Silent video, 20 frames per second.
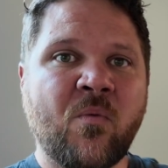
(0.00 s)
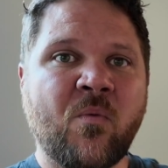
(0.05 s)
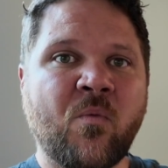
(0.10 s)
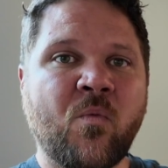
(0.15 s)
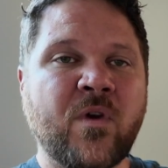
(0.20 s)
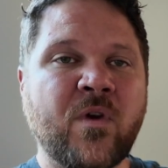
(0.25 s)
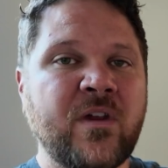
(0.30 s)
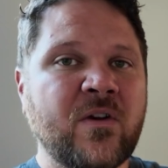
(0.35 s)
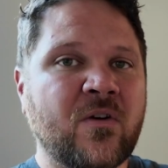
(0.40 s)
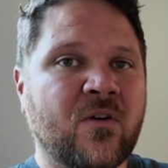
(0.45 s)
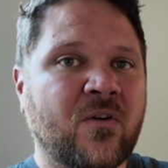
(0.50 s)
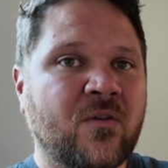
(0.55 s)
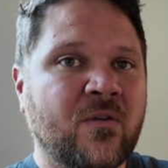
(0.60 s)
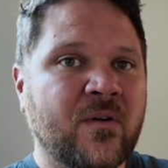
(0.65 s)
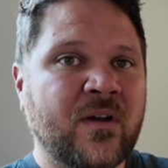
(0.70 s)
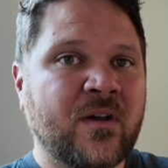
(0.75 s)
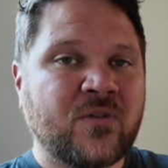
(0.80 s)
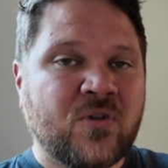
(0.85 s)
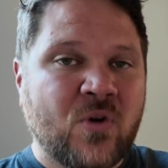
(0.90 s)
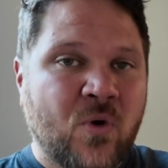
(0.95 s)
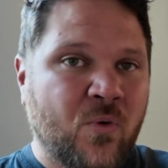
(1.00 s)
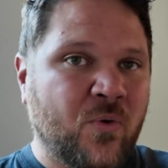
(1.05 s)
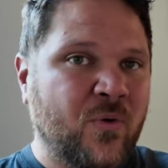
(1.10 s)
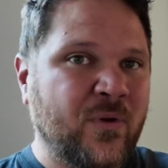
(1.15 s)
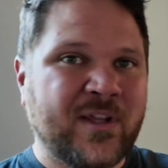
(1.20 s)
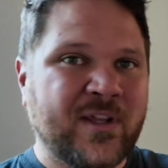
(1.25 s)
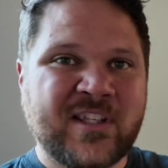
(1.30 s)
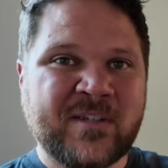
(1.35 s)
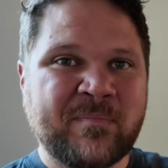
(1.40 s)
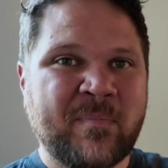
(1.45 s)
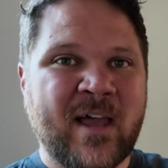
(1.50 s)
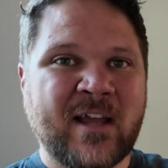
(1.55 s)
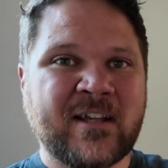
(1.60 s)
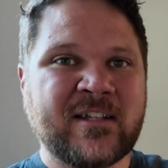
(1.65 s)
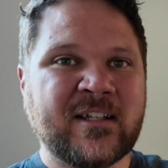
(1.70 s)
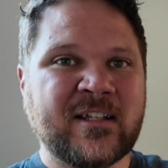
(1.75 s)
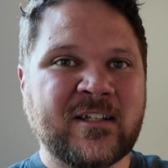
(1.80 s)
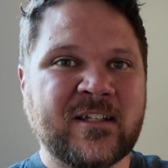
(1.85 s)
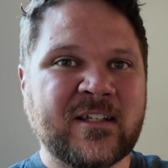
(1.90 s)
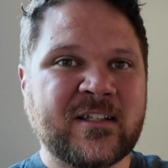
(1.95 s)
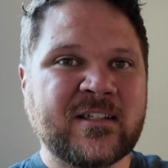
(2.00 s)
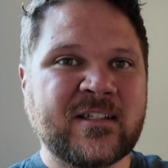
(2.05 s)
we are totally expecting to